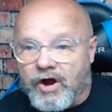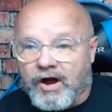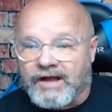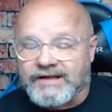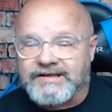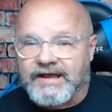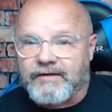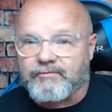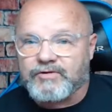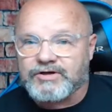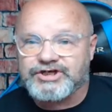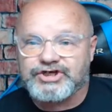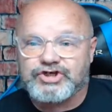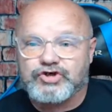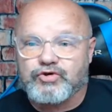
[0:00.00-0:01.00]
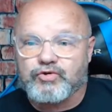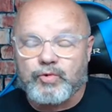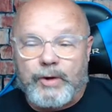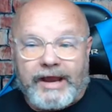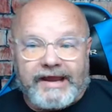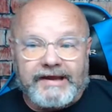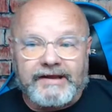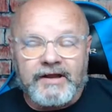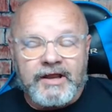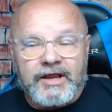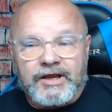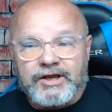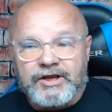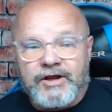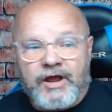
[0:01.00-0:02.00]
content, which is great.
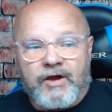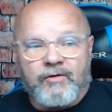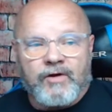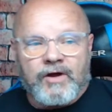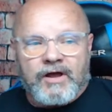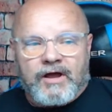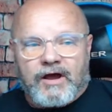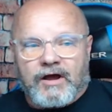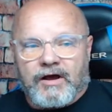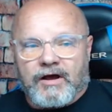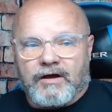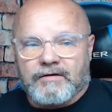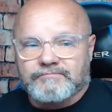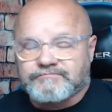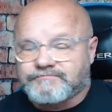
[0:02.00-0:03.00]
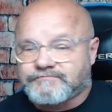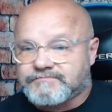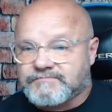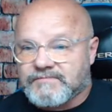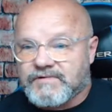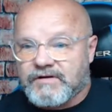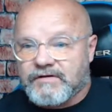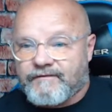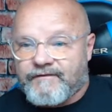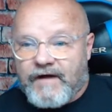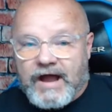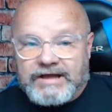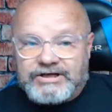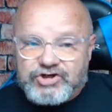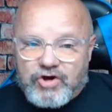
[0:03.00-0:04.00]
Um,
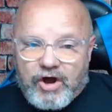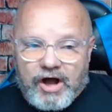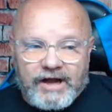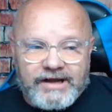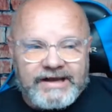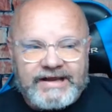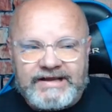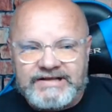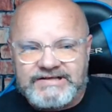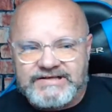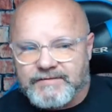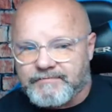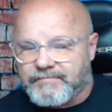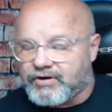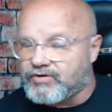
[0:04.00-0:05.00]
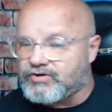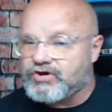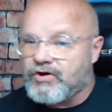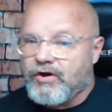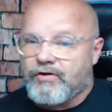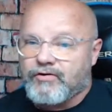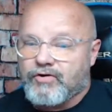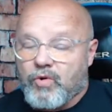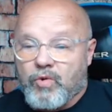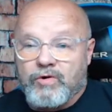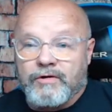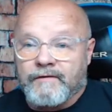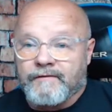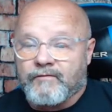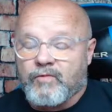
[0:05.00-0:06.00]
find your audience and build your own
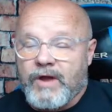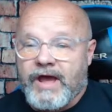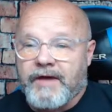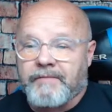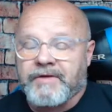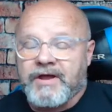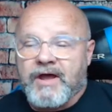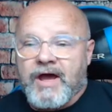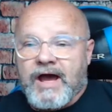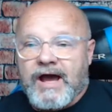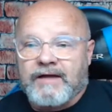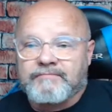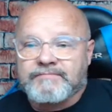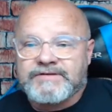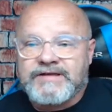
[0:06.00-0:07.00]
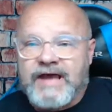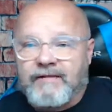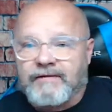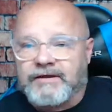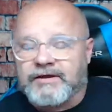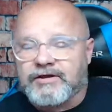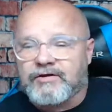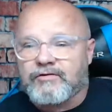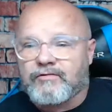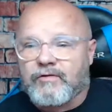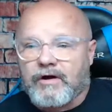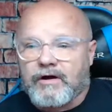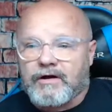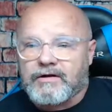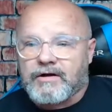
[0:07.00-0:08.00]
corner of the web. I'm telling
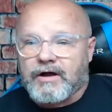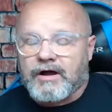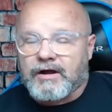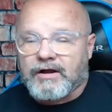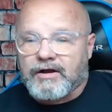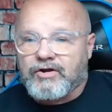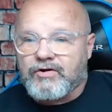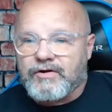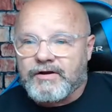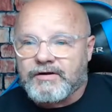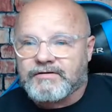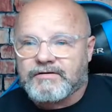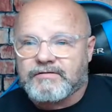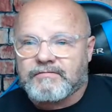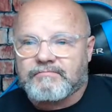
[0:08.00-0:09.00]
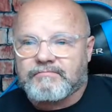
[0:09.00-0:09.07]
you, a good